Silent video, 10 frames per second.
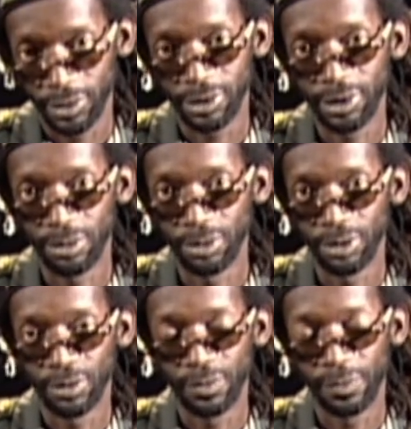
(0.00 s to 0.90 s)
See the word.
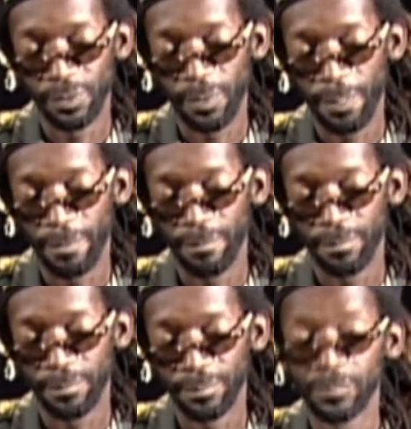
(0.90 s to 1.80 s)

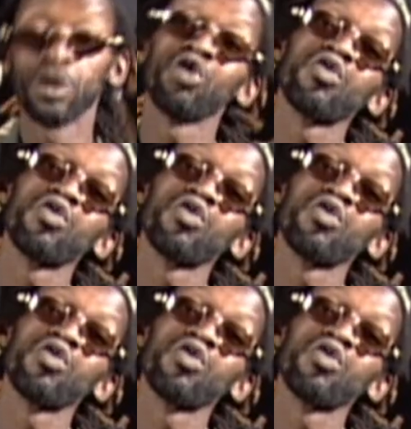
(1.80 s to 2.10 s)
No